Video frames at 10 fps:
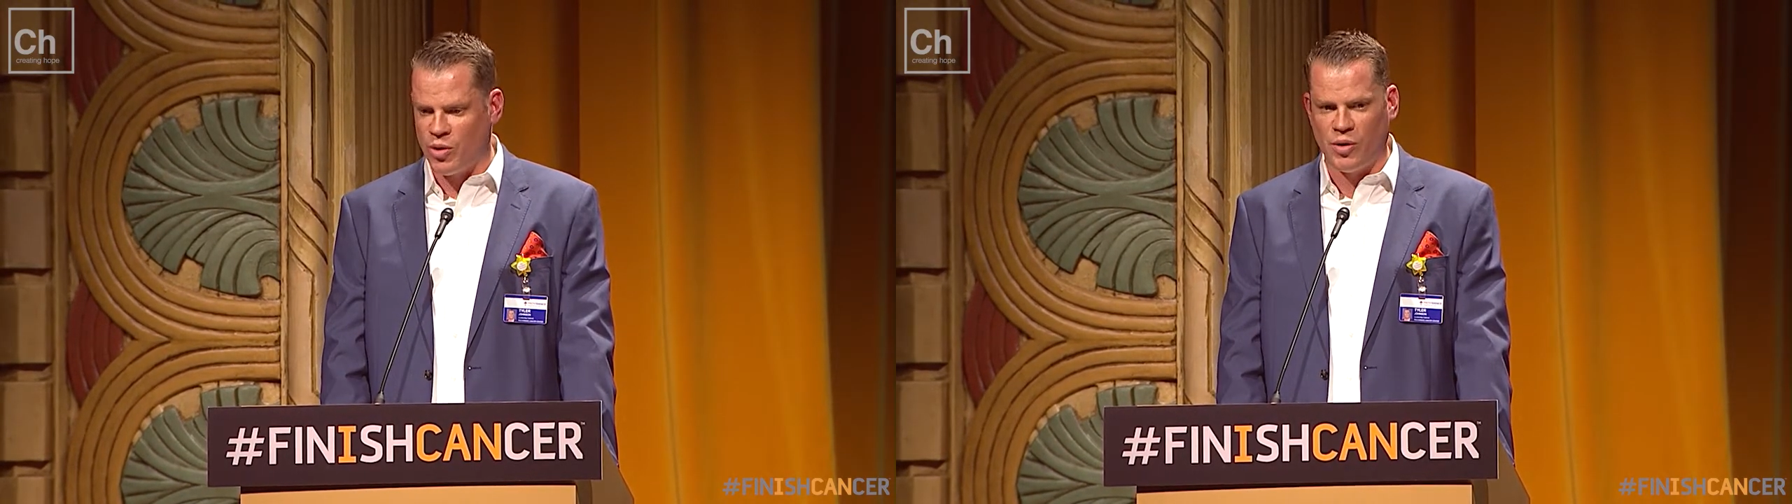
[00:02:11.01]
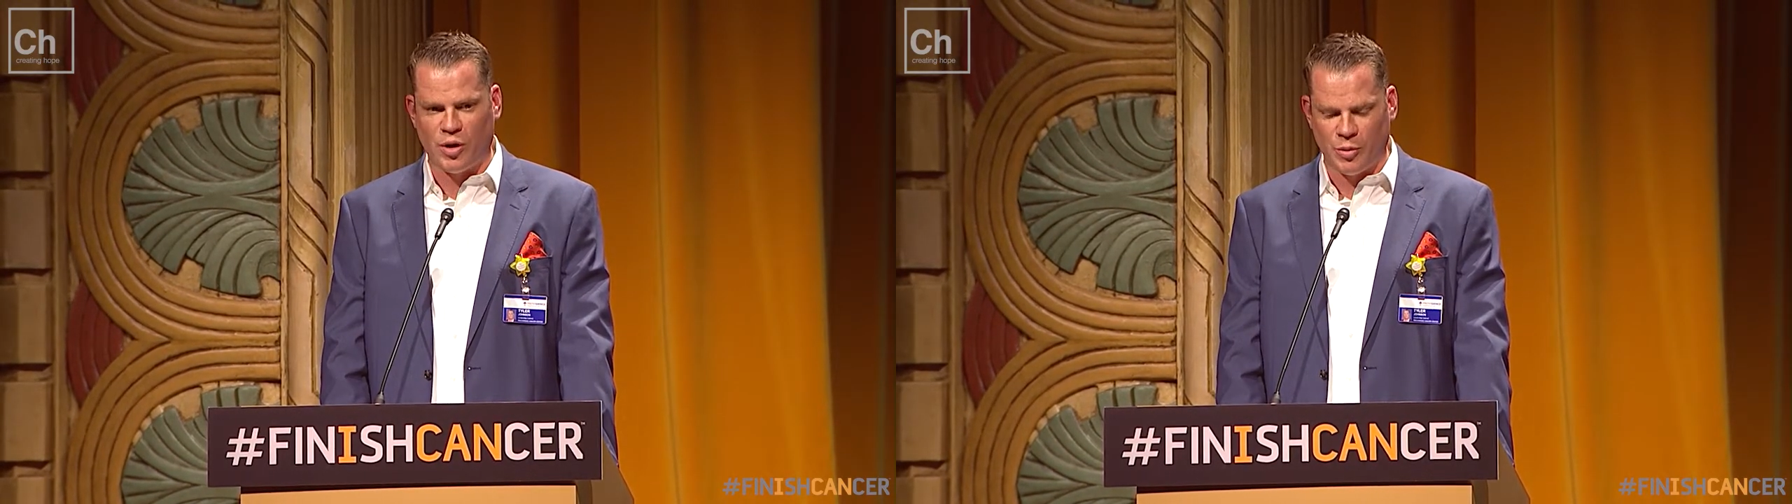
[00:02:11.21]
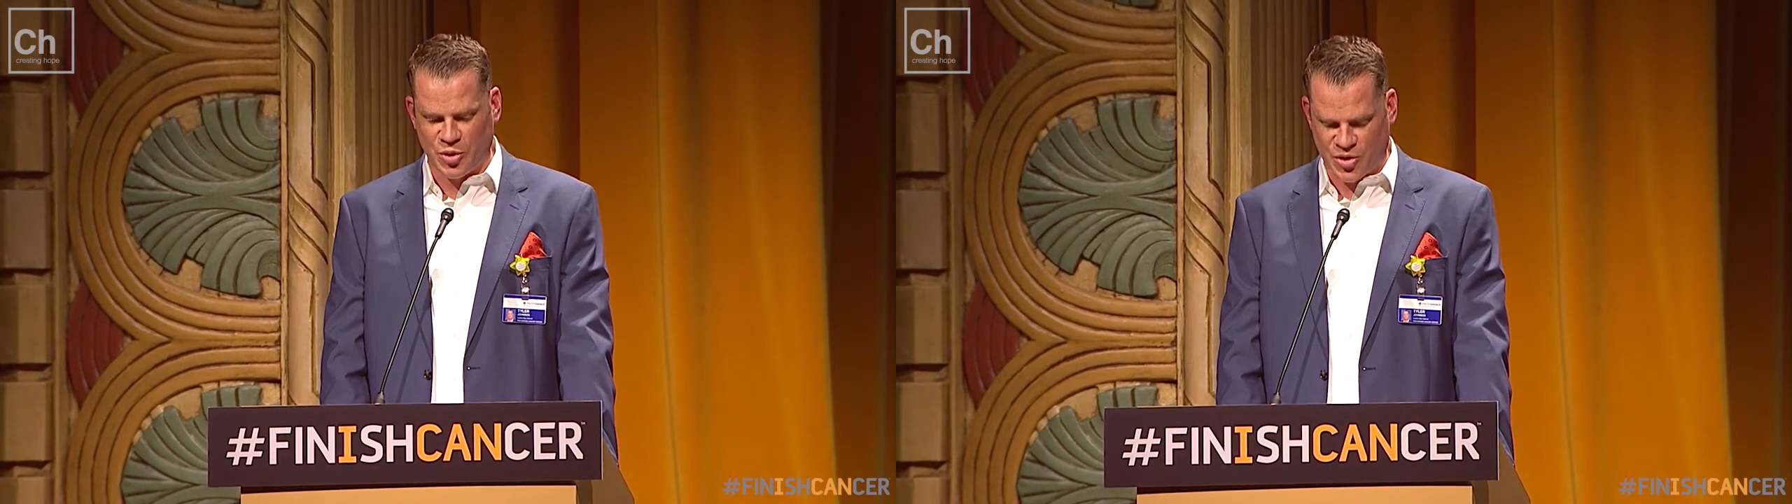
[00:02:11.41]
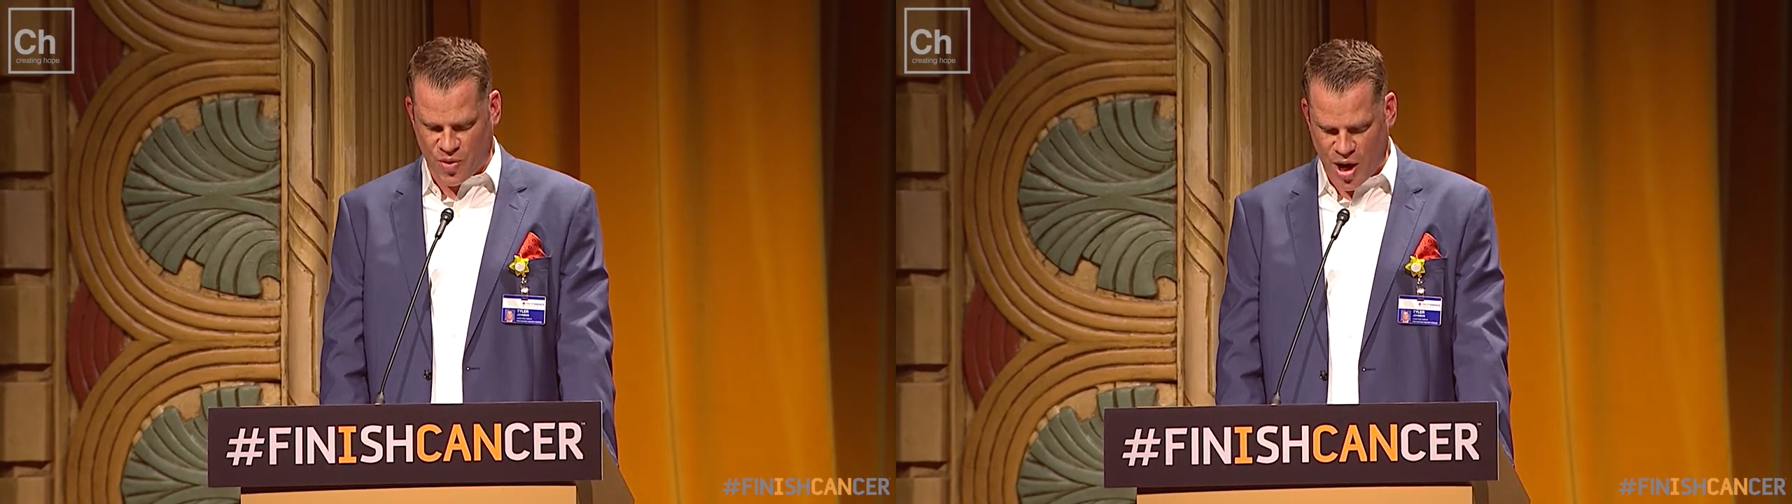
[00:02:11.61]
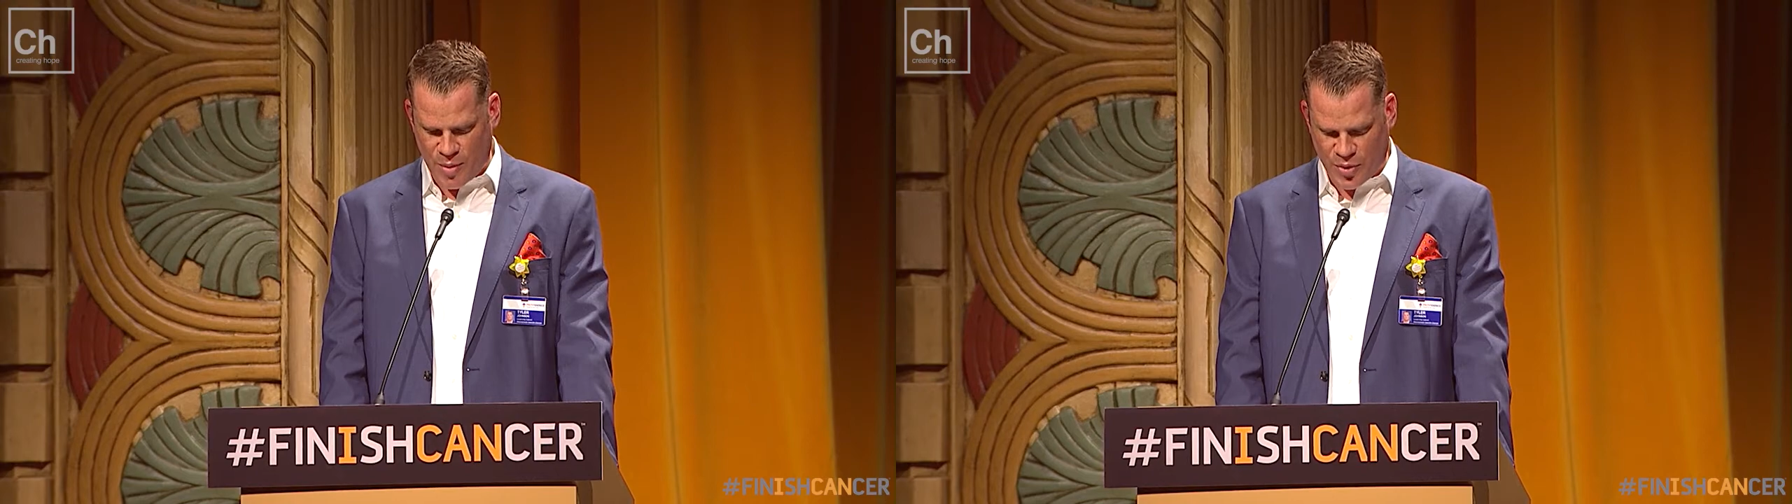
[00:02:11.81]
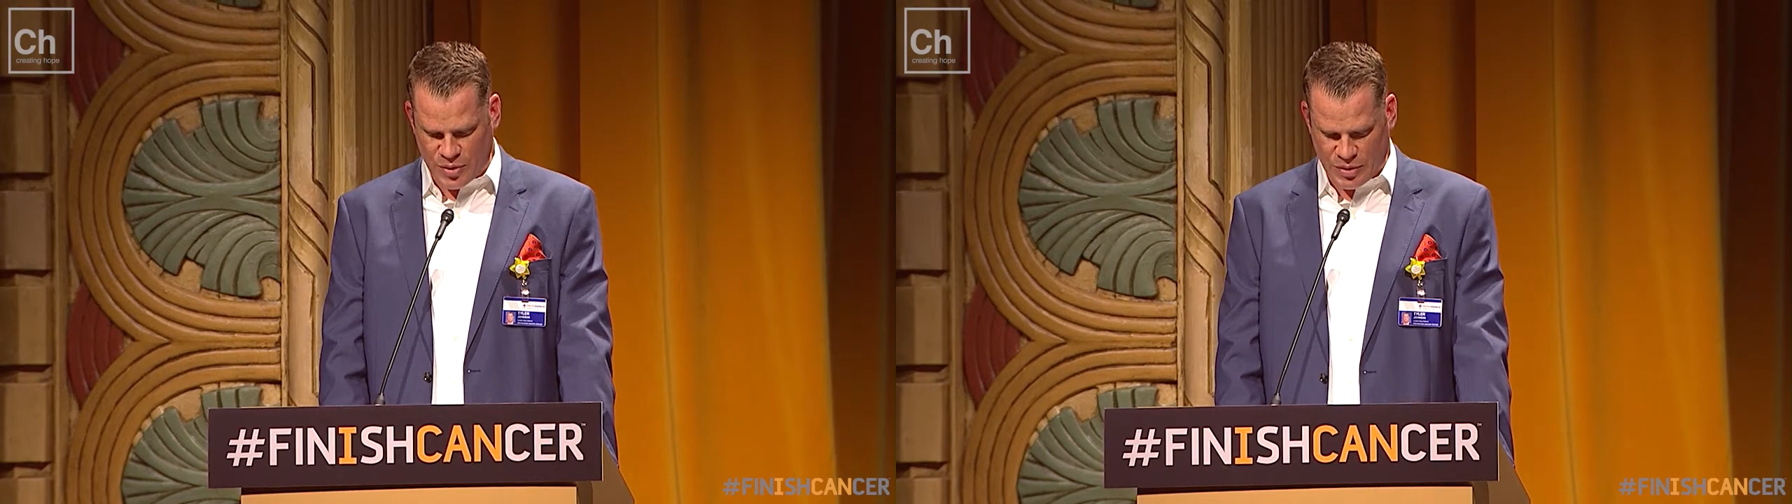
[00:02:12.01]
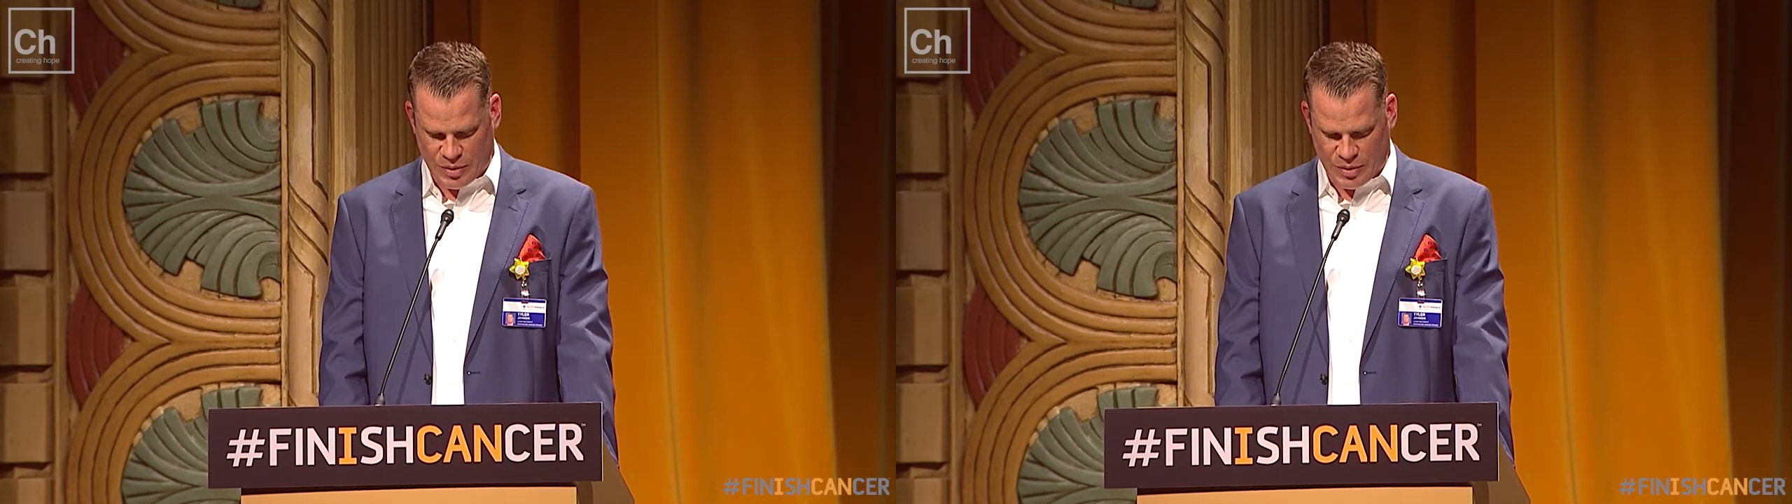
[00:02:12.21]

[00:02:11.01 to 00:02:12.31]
were quickly prescribed,